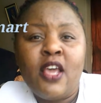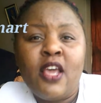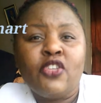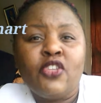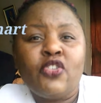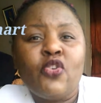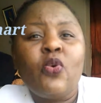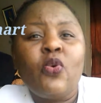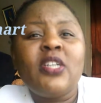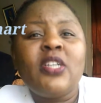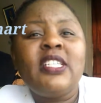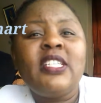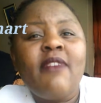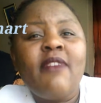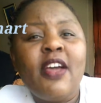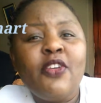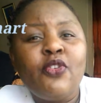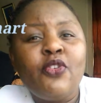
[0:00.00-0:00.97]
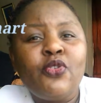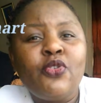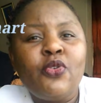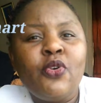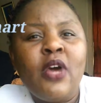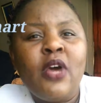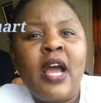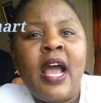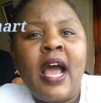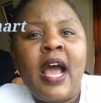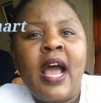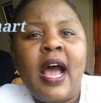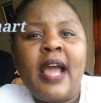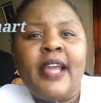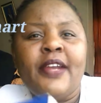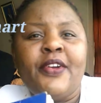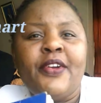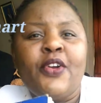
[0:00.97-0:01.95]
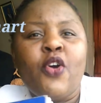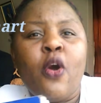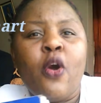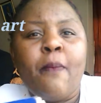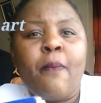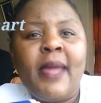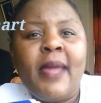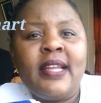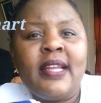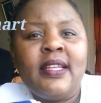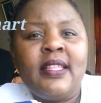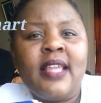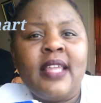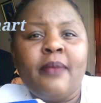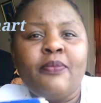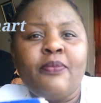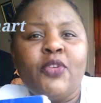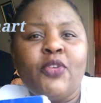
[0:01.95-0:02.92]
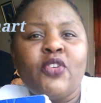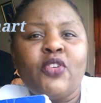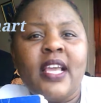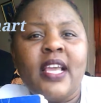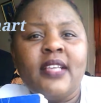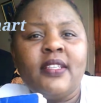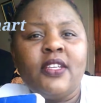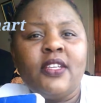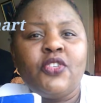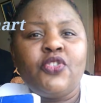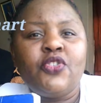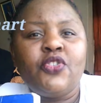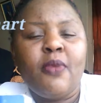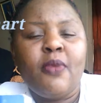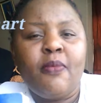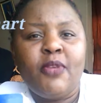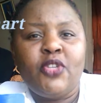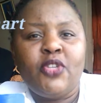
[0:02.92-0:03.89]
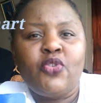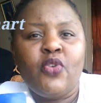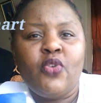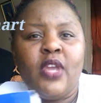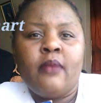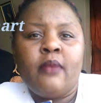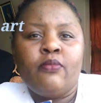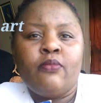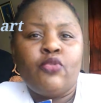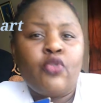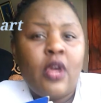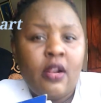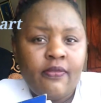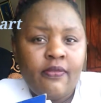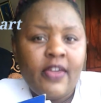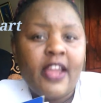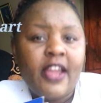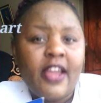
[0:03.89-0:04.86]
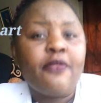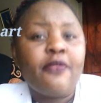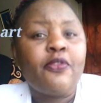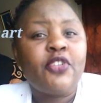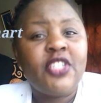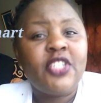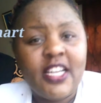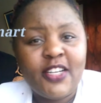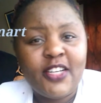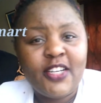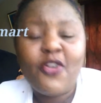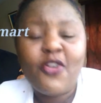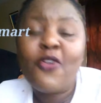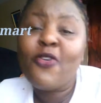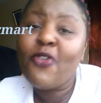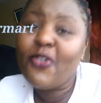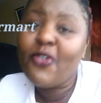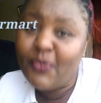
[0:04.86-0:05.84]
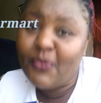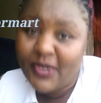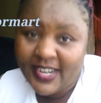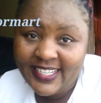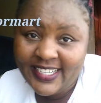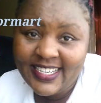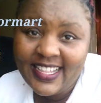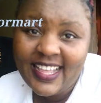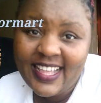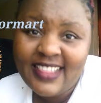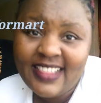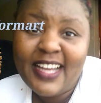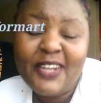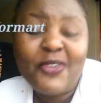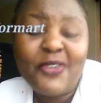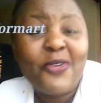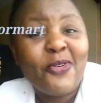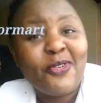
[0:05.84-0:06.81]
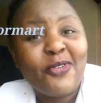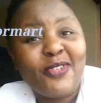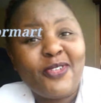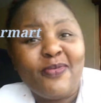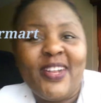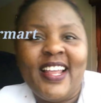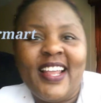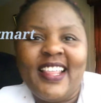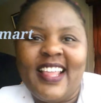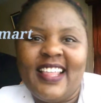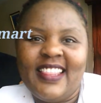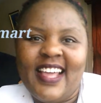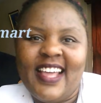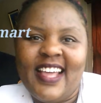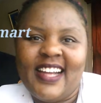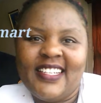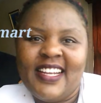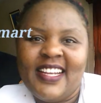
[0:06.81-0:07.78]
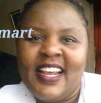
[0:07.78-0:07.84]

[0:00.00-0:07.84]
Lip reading: So whatever you do, I recommend that your sizes should be between 12 and 14. Don't go greater than that, don't go smaller than that.